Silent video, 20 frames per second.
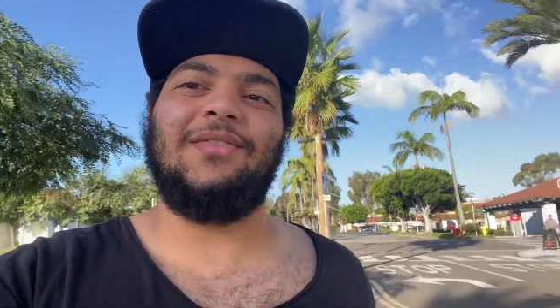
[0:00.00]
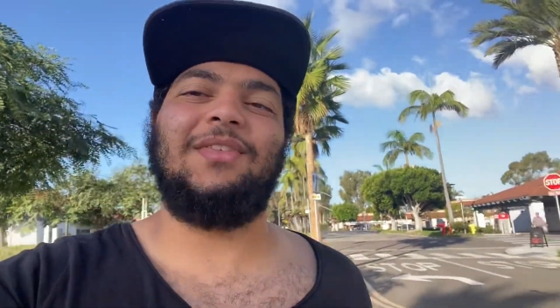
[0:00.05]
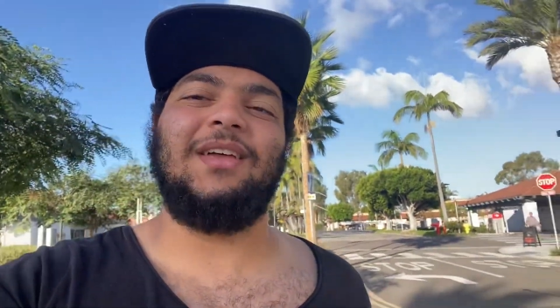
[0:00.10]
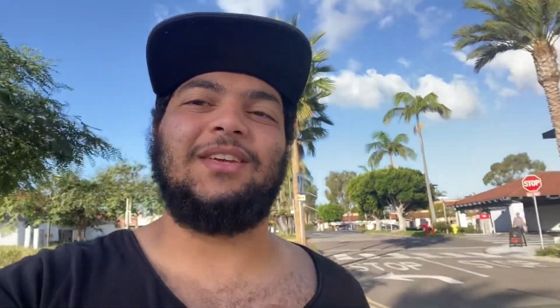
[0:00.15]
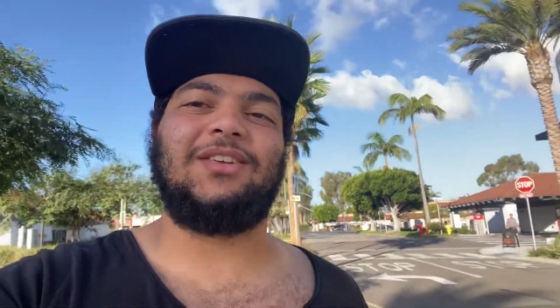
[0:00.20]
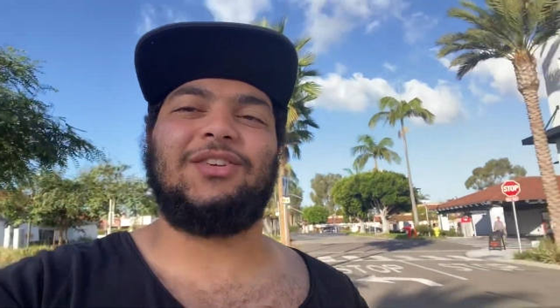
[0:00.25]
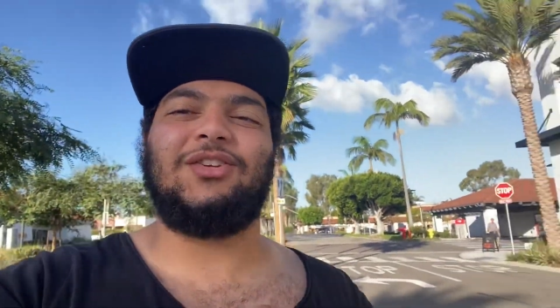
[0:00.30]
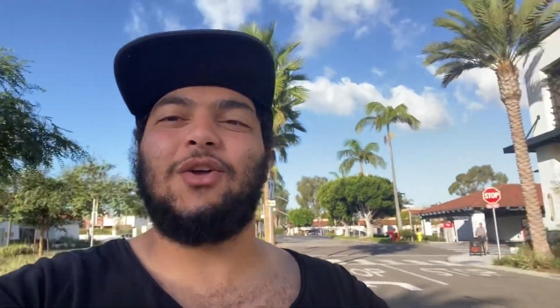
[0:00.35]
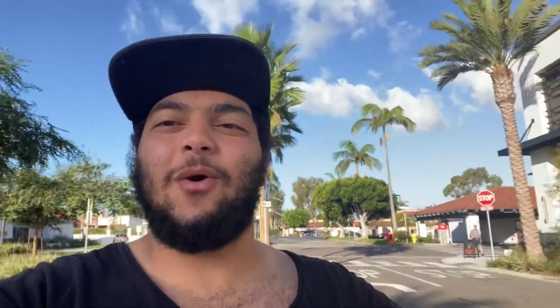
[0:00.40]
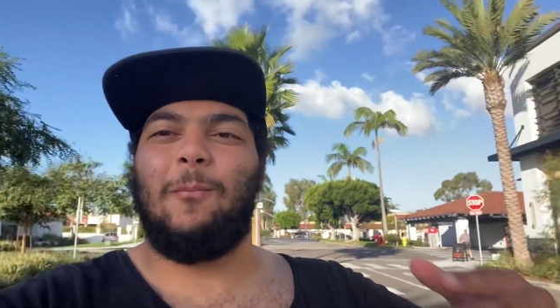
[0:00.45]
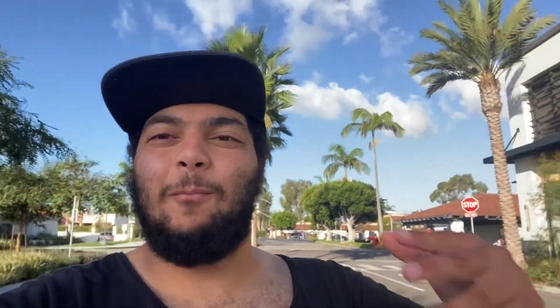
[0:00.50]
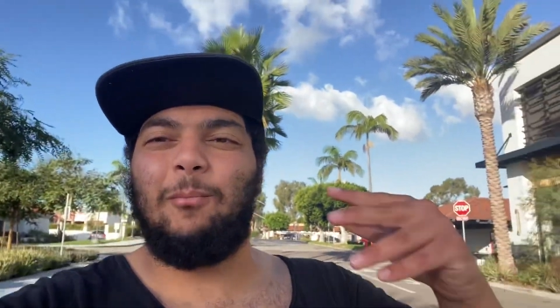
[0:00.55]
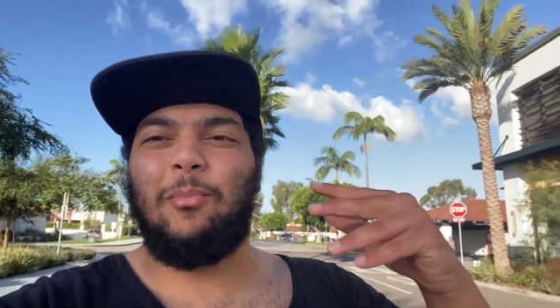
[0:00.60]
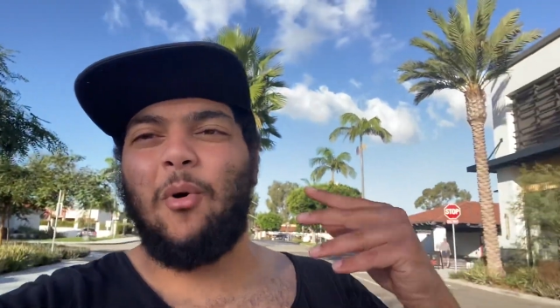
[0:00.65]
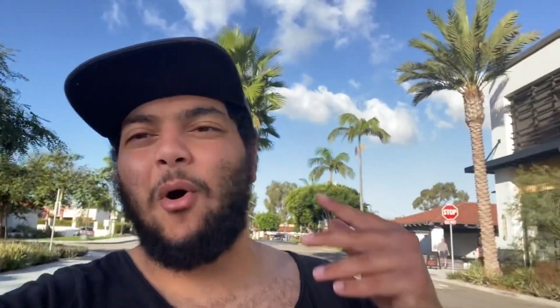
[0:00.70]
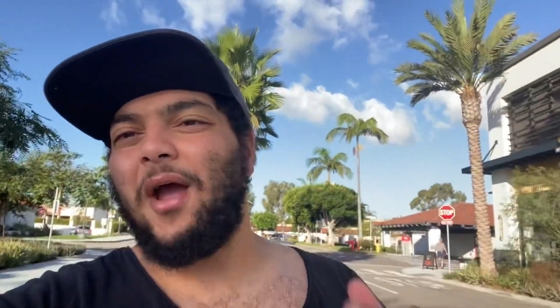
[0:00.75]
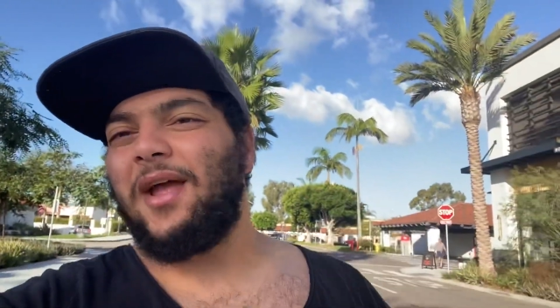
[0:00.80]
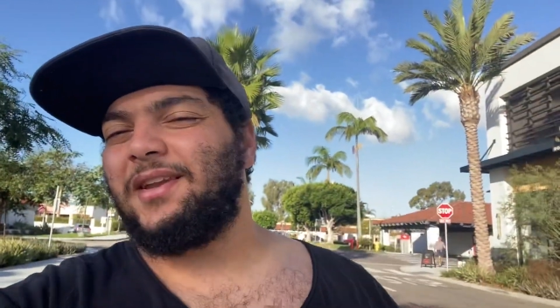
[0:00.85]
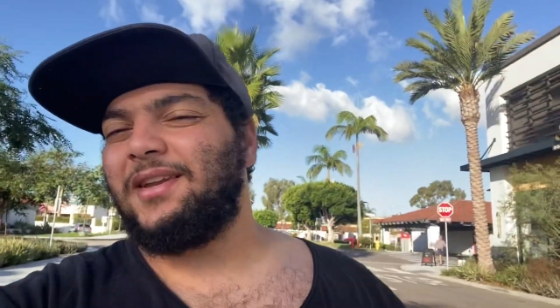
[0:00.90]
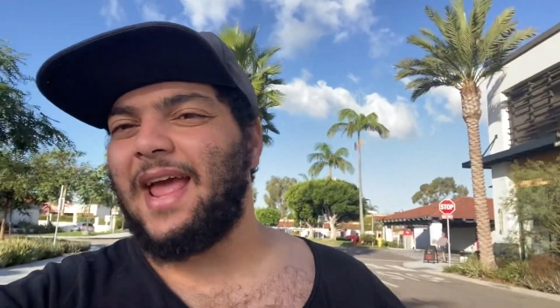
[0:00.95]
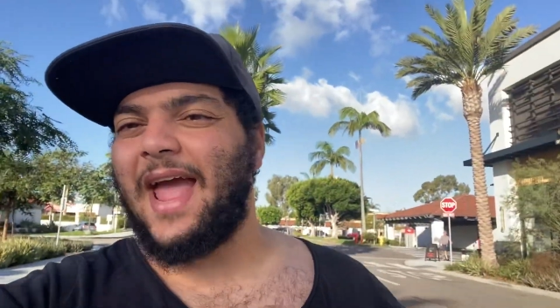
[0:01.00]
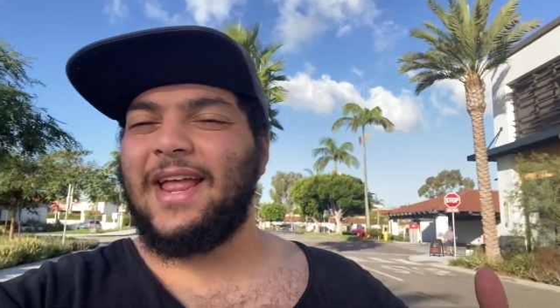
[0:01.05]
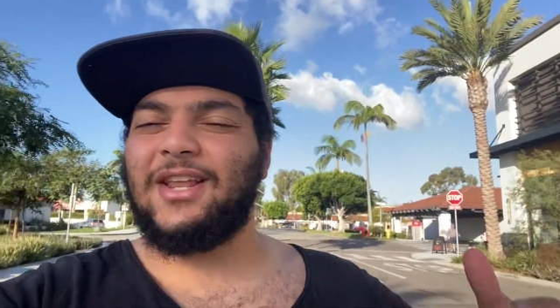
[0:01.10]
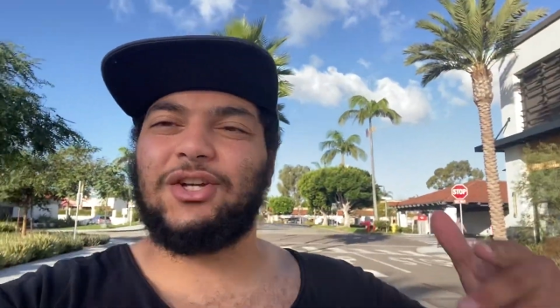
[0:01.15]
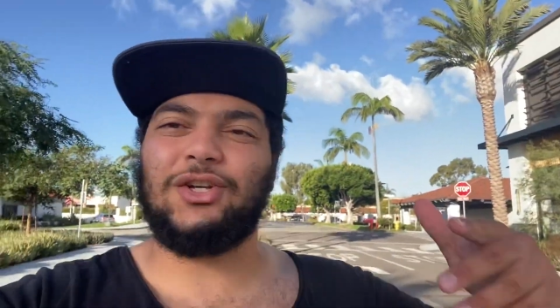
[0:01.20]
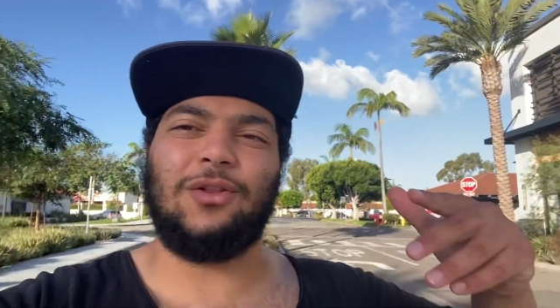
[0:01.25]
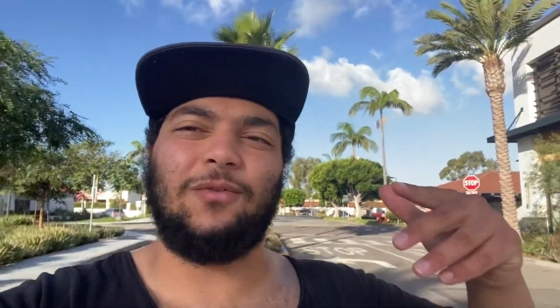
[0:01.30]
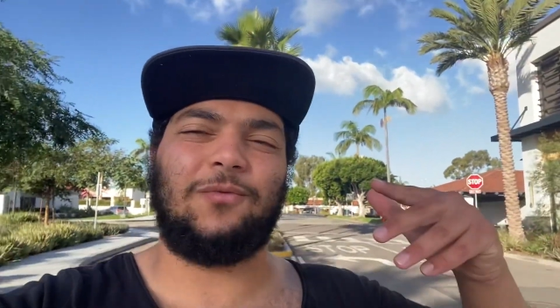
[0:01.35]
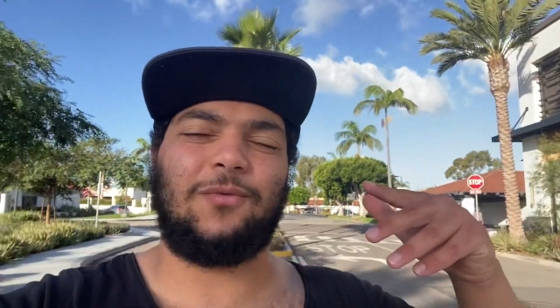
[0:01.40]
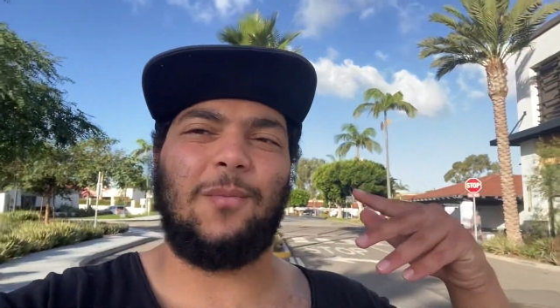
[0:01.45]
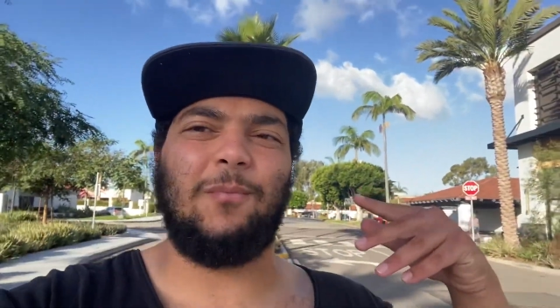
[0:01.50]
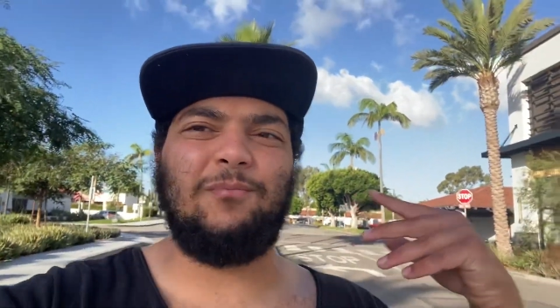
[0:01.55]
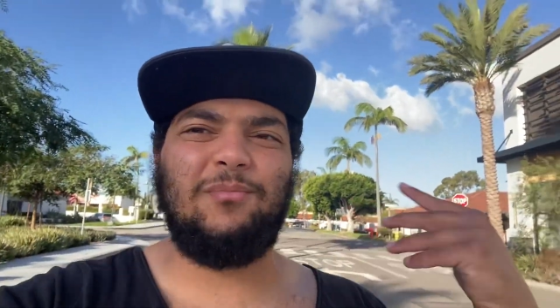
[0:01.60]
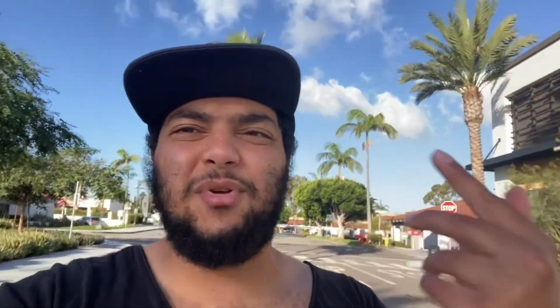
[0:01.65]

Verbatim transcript: This is your boy D'Angel from